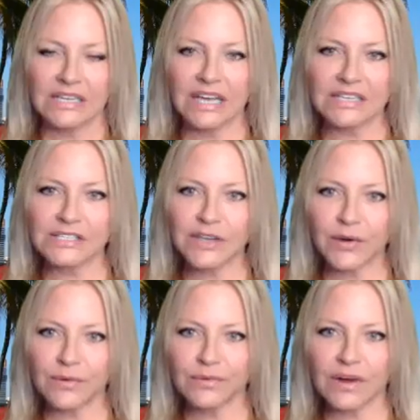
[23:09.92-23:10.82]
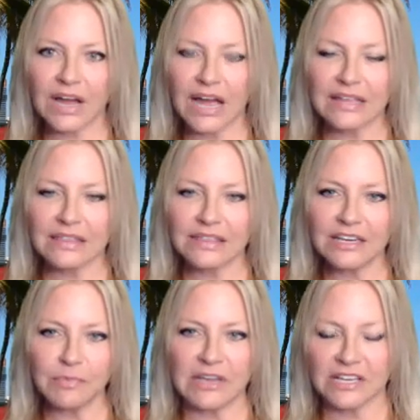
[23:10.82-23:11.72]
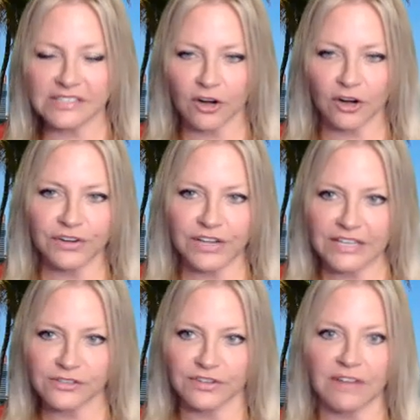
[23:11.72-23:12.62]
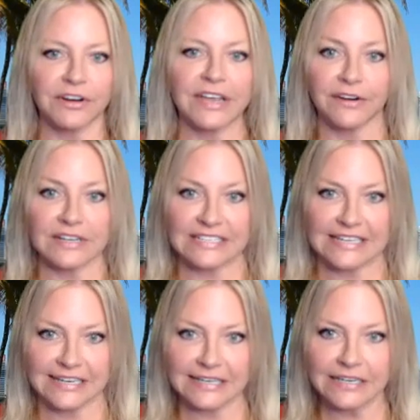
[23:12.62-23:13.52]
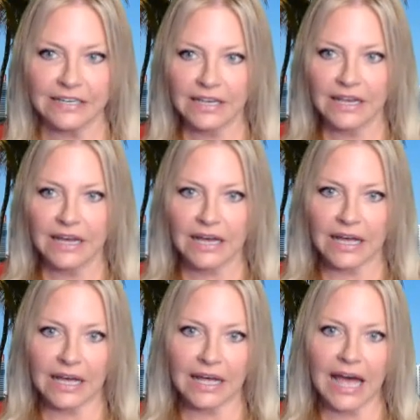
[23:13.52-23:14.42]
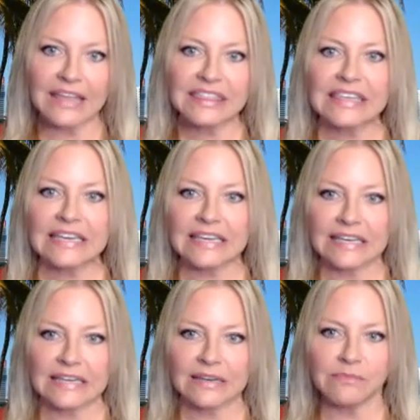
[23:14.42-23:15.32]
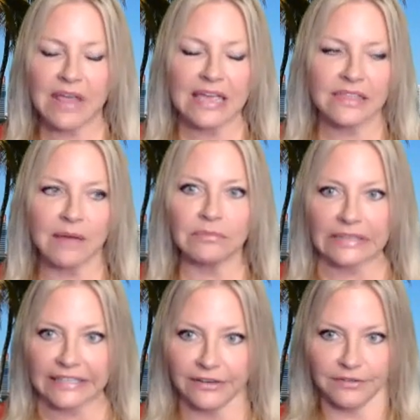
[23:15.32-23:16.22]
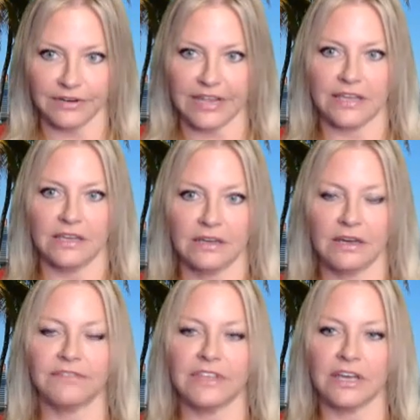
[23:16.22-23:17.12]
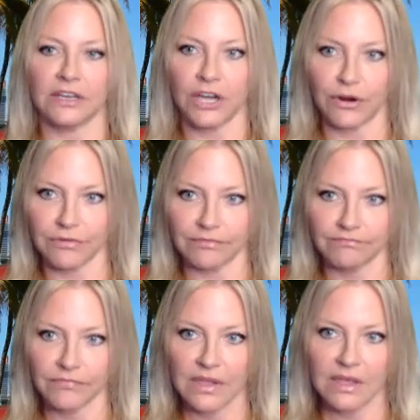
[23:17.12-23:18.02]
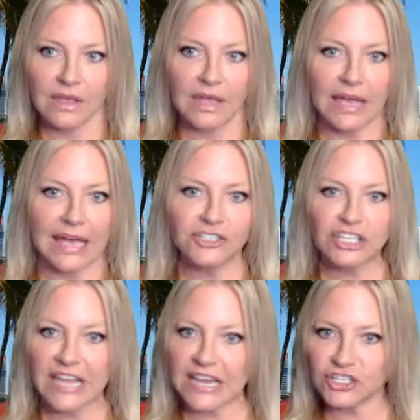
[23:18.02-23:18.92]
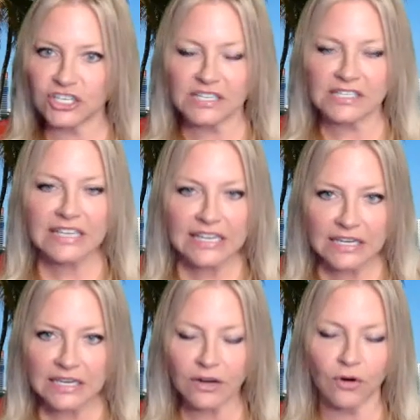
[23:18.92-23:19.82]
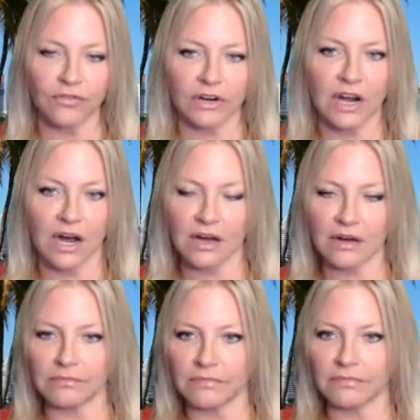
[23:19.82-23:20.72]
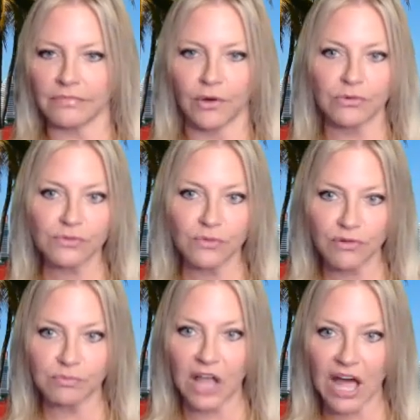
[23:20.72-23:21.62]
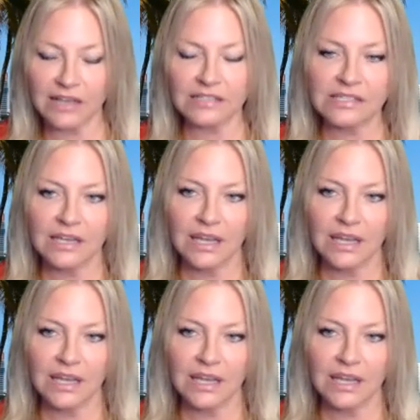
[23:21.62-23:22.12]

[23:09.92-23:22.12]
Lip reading: Yeah. So I think because our earnings are never guaranteed, I think it can make them leery of the unknown. Education is key to overcome those roadblocks.